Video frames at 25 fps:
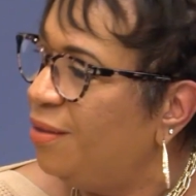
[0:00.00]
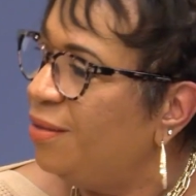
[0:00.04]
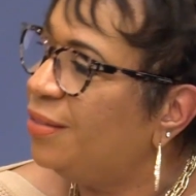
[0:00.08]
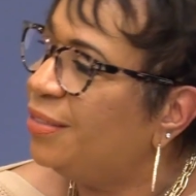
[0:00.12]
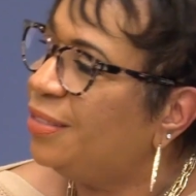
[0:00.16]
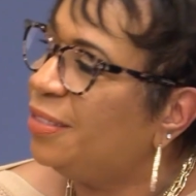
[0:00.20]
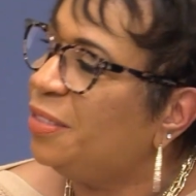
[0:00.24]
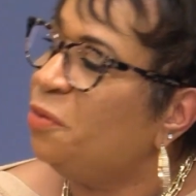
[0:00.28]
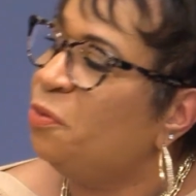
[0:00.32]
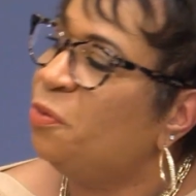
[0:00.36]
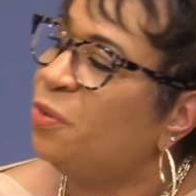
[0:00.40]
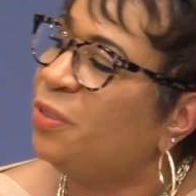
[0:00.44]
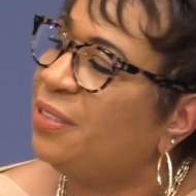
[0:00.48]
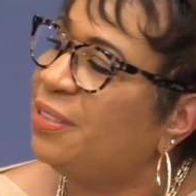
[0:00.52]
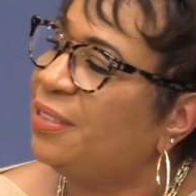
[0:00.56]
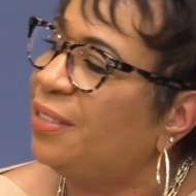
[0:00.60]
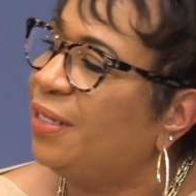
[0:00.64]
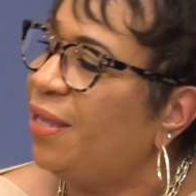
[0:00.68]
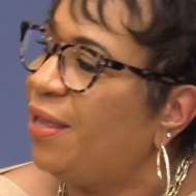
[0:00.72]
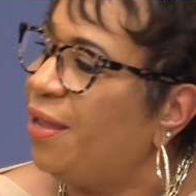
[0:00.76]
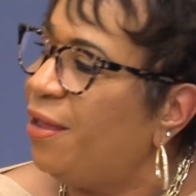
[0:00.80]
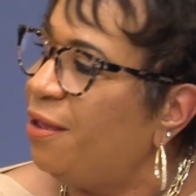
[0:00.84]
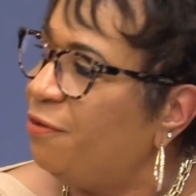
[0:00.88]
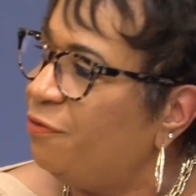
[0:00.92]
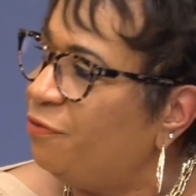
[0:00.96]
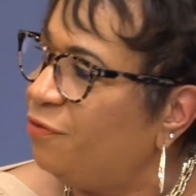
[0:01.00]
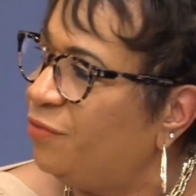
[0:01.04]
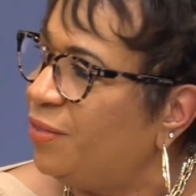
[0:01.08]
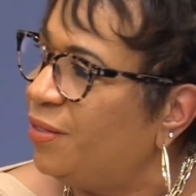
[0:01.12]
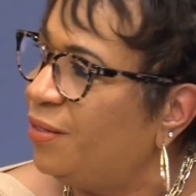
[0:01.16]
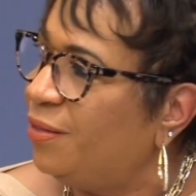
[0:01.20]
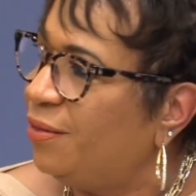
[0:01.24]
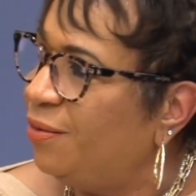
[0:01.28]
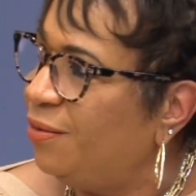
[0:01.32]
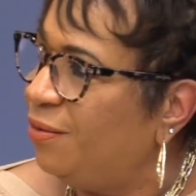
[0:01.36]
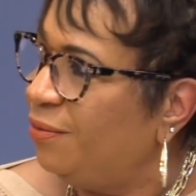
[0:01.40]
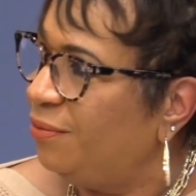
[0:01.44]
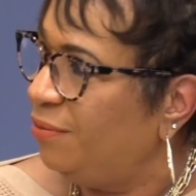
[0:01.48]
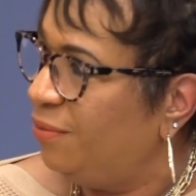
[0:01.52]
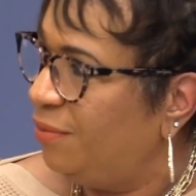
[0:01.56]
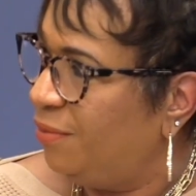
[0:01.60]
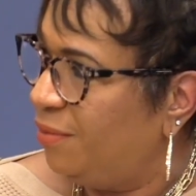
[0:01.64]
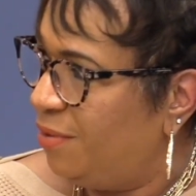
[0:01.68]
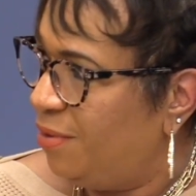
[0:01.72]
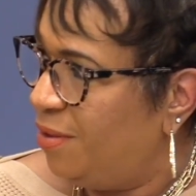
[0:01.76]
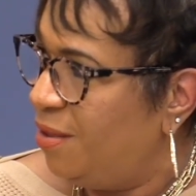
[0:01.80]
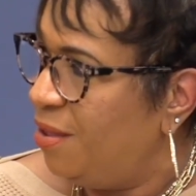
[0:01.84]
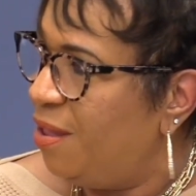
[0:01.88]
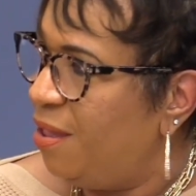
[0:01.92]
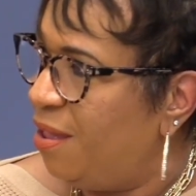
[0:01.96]
see what's left,
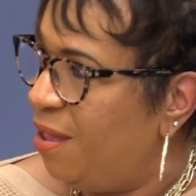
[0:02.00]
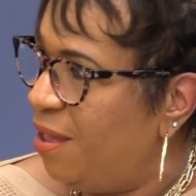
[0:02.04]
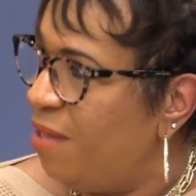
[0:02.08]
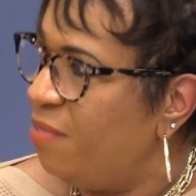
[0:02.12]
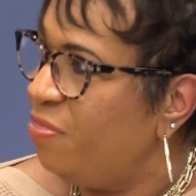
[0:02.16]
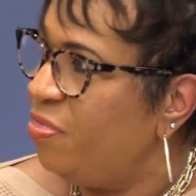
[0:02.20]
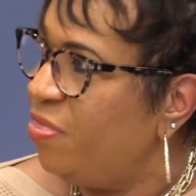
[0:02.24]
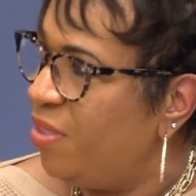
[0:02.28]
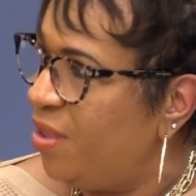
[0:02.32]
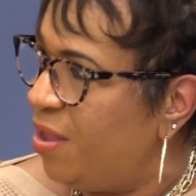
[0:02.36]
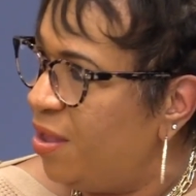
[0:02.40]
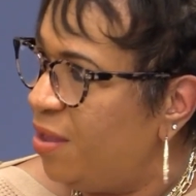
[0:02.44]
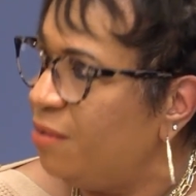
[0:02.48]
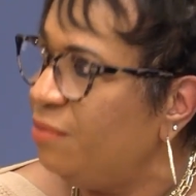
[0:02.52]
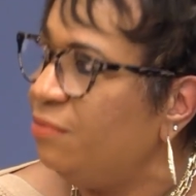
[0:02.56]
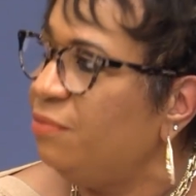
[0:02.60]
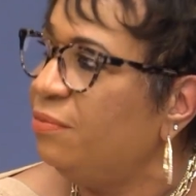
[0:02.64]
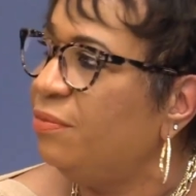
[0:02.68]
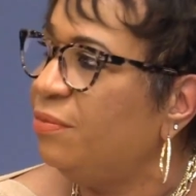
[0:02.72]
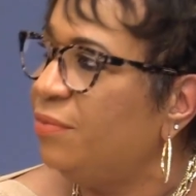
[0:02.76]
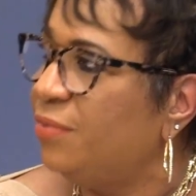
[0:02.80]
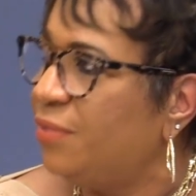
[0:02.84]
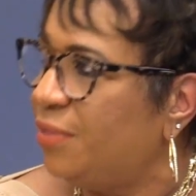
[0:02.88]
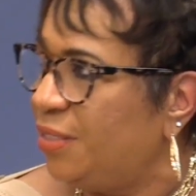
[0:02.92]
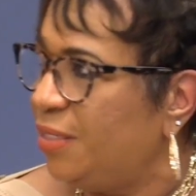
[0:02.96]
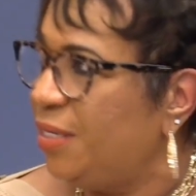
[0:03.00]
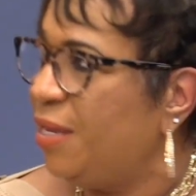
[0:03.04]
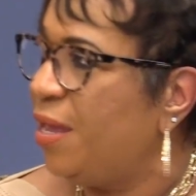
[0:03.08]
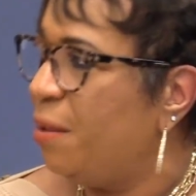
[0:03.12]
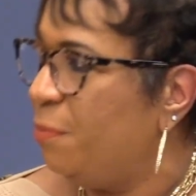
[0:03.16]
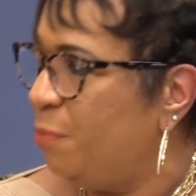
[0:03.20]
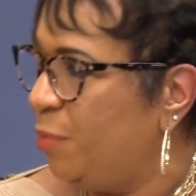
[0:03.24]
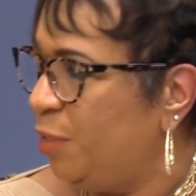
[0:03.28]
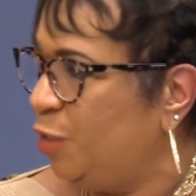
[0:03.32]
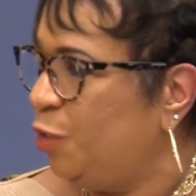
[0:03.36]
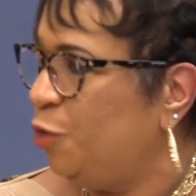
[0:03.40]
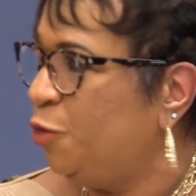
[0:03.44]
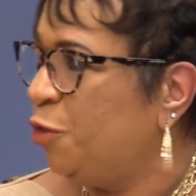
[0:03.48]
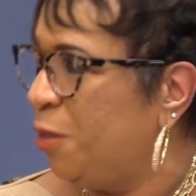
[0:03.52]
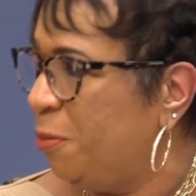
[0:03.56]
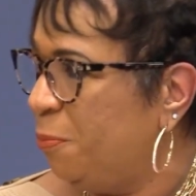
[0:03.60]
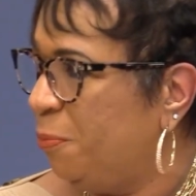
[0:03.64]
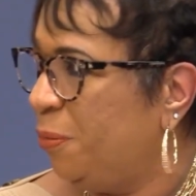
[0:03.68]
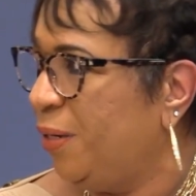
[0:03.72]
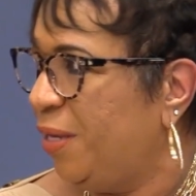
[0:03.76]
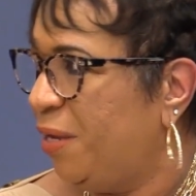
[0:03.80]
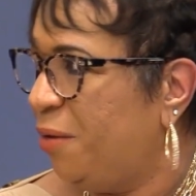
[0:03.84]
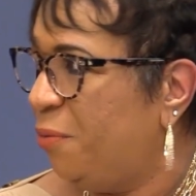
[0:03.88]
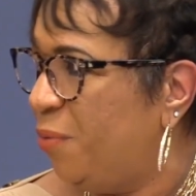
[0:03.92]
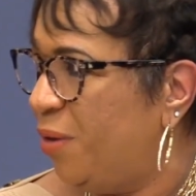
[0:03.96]
and then see how much you can
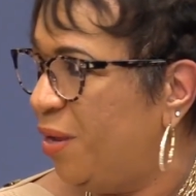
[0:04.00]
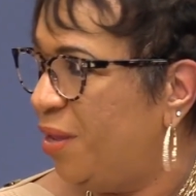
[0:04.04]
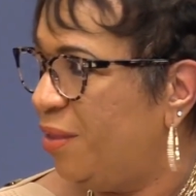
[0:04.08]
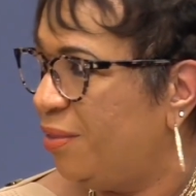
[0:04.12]
play with.